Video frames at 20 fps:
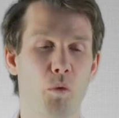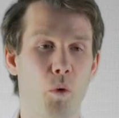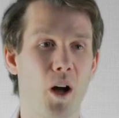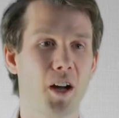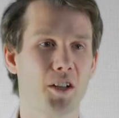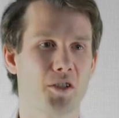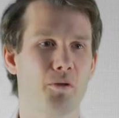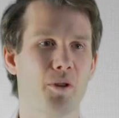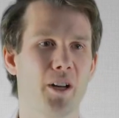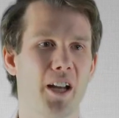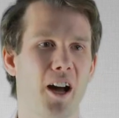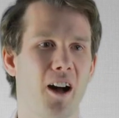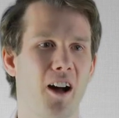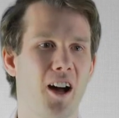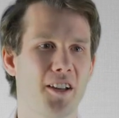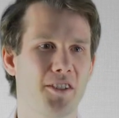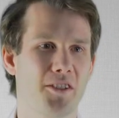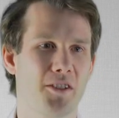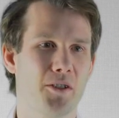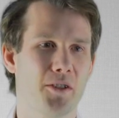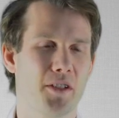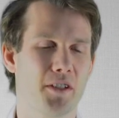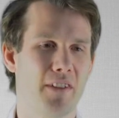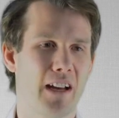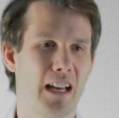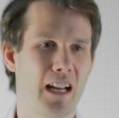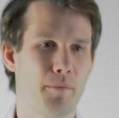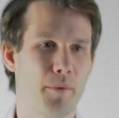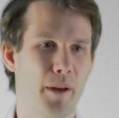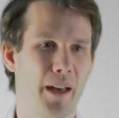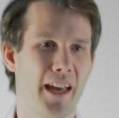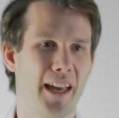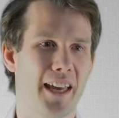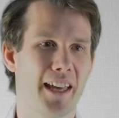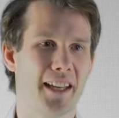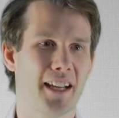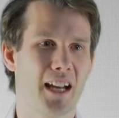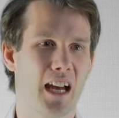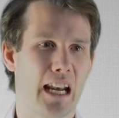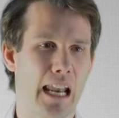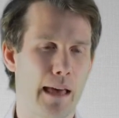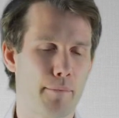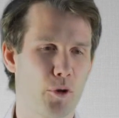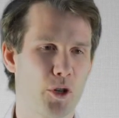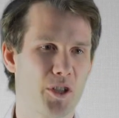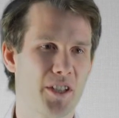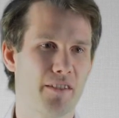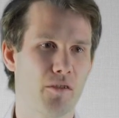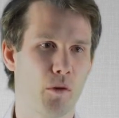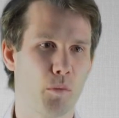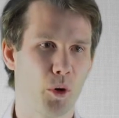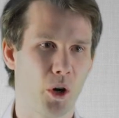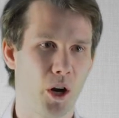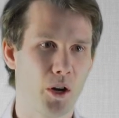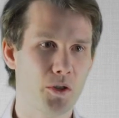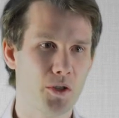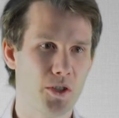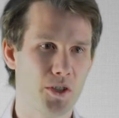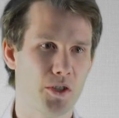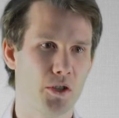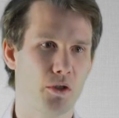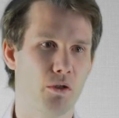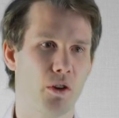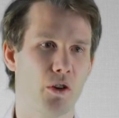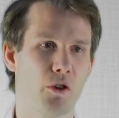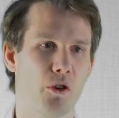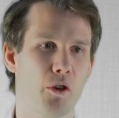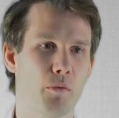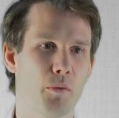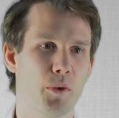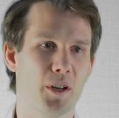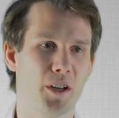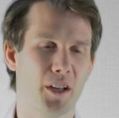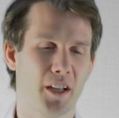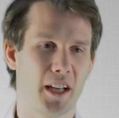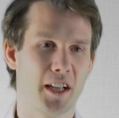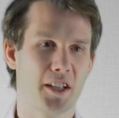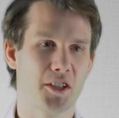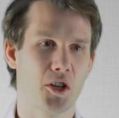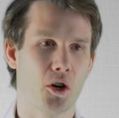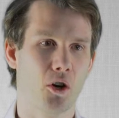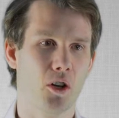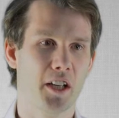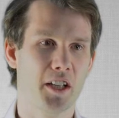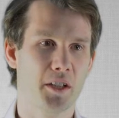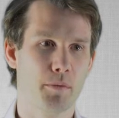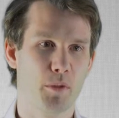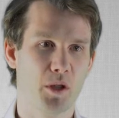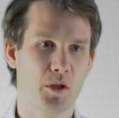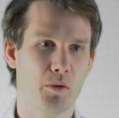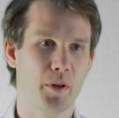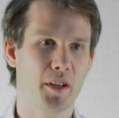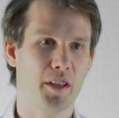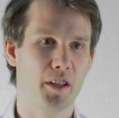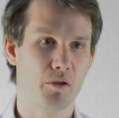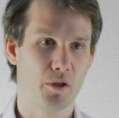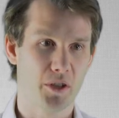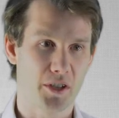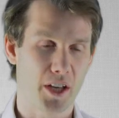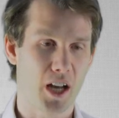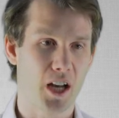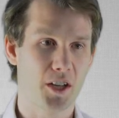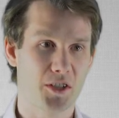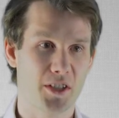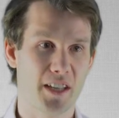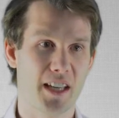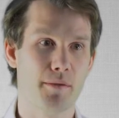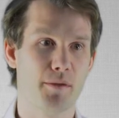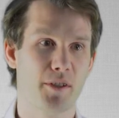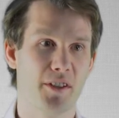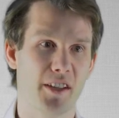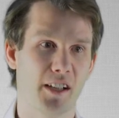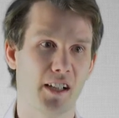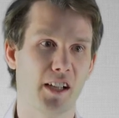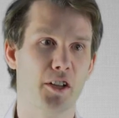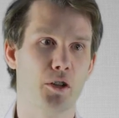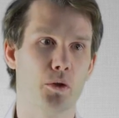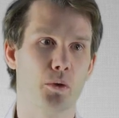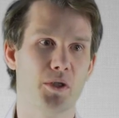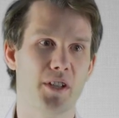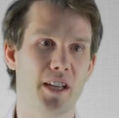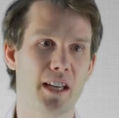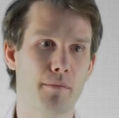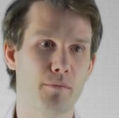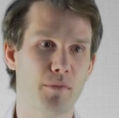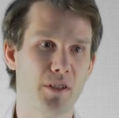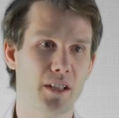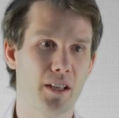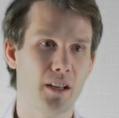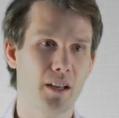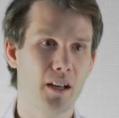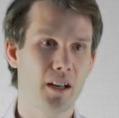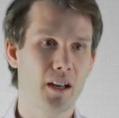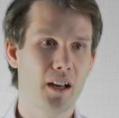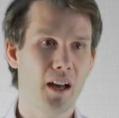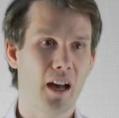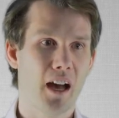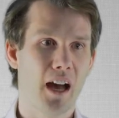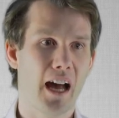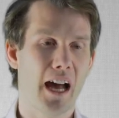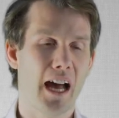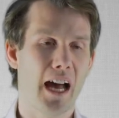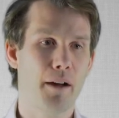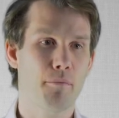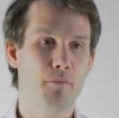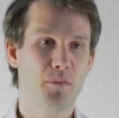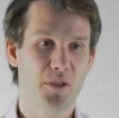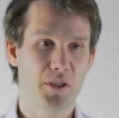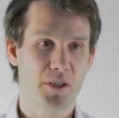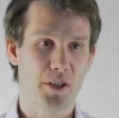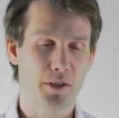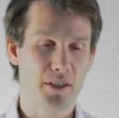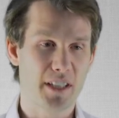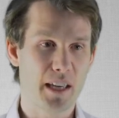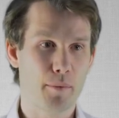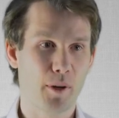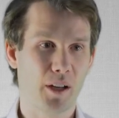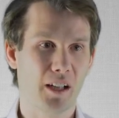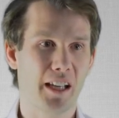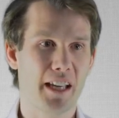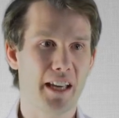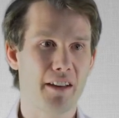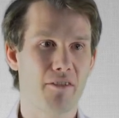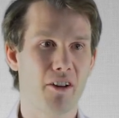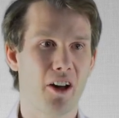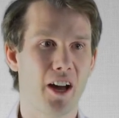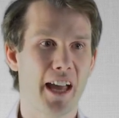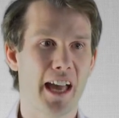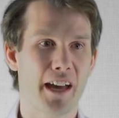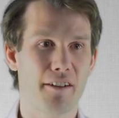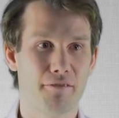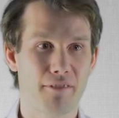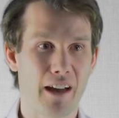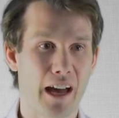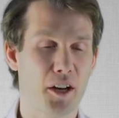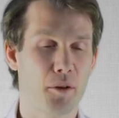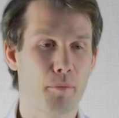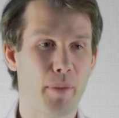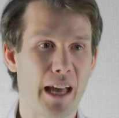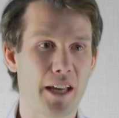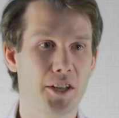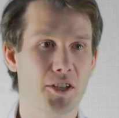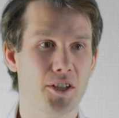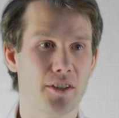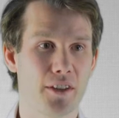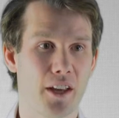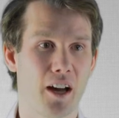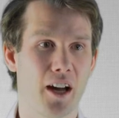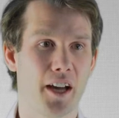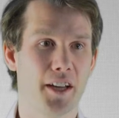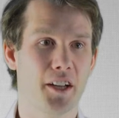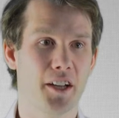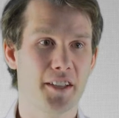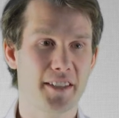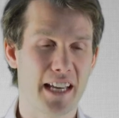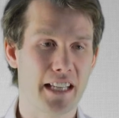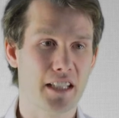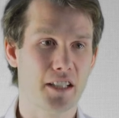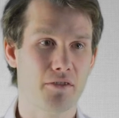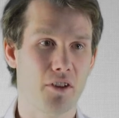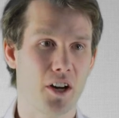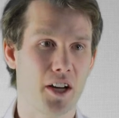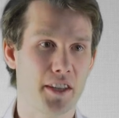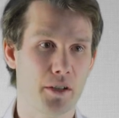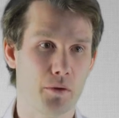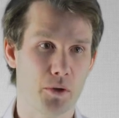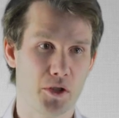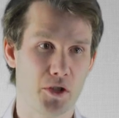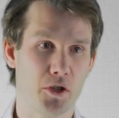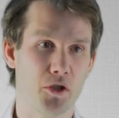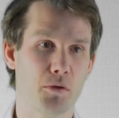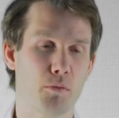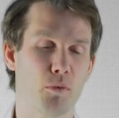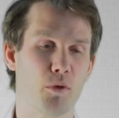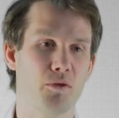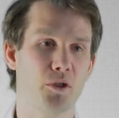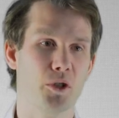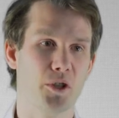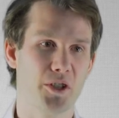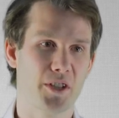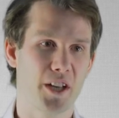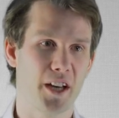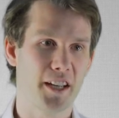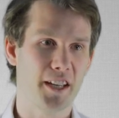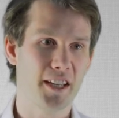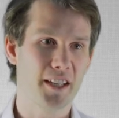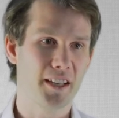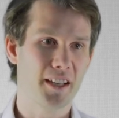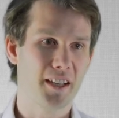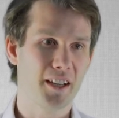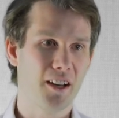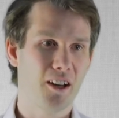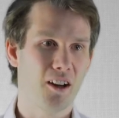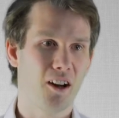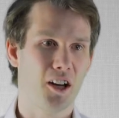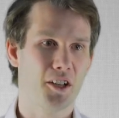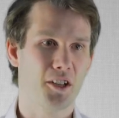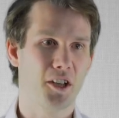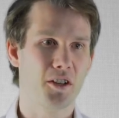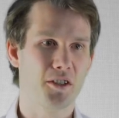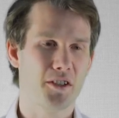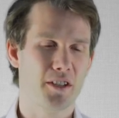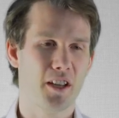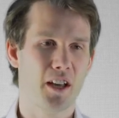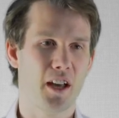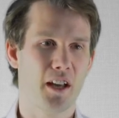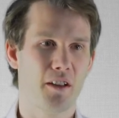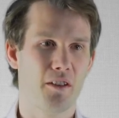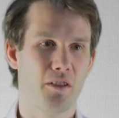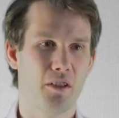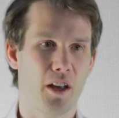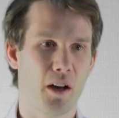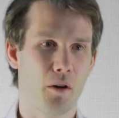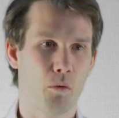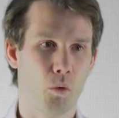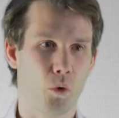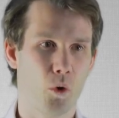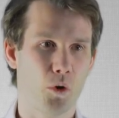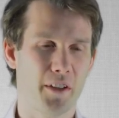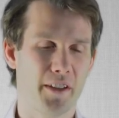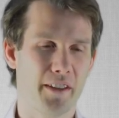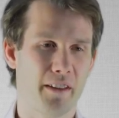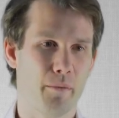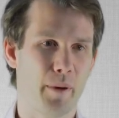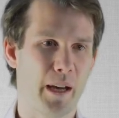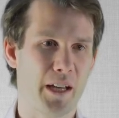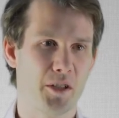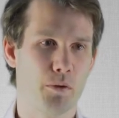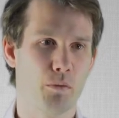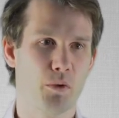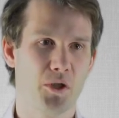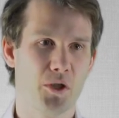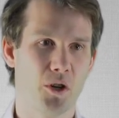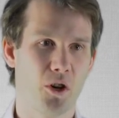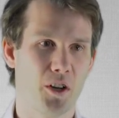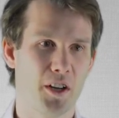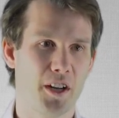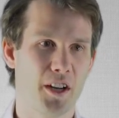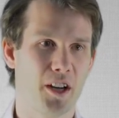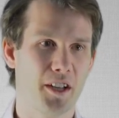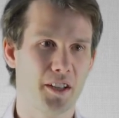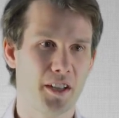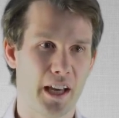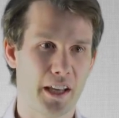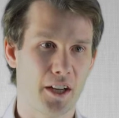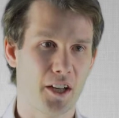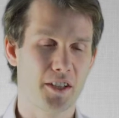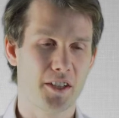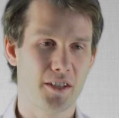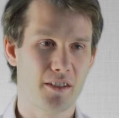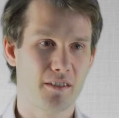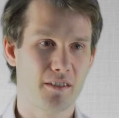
worked really hard to develop a collaborative approach to recruitment at King's College between the research teams and the clinical teams. So typically, if I had found a patient that I'd identified that was suitable for a study, I'd go to that ward that the patient was on and I'd